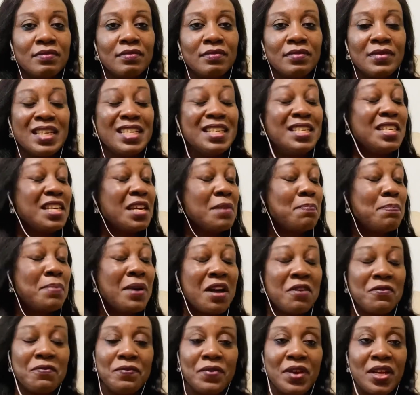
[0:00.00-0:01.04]
They are
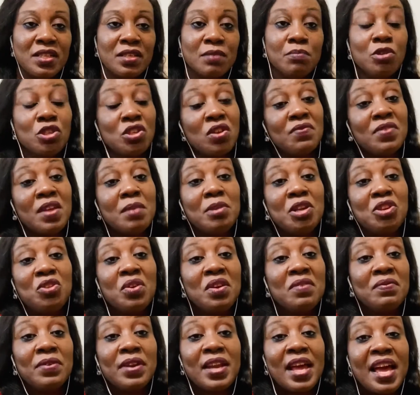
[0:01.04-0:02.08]
perfect. Most of them, they don't
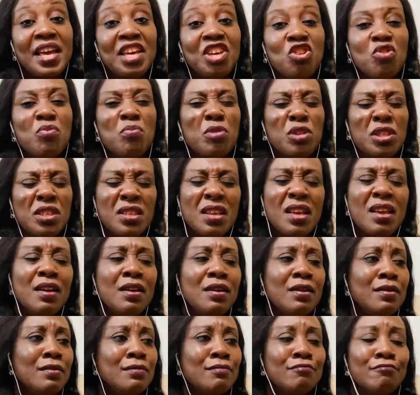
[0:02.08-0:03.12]
even argue, but
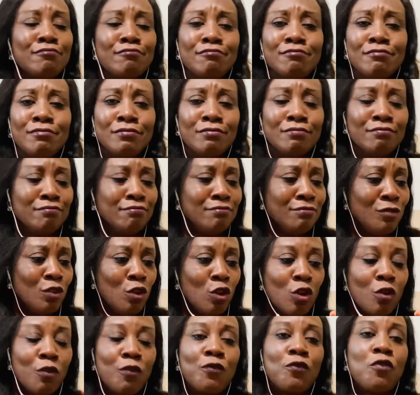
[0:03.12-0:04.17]

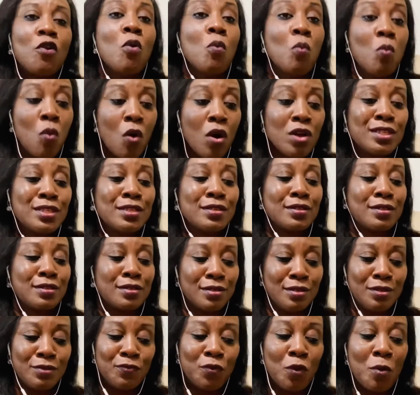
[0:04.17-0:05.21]
from
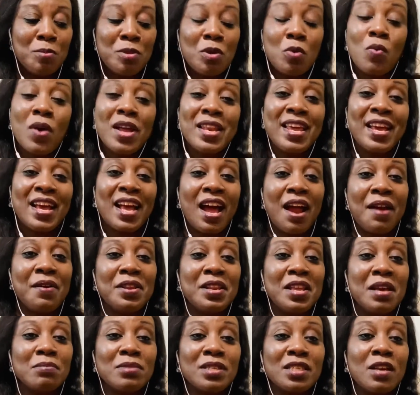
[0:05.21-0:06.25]
the way they carry
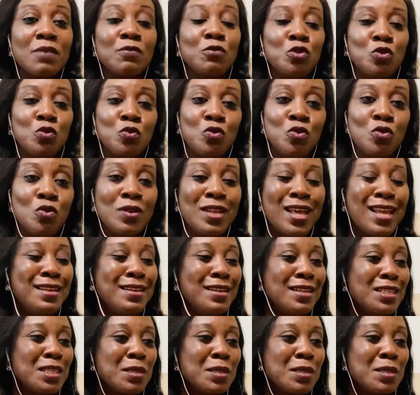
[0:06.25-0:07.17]
themselves, you know that this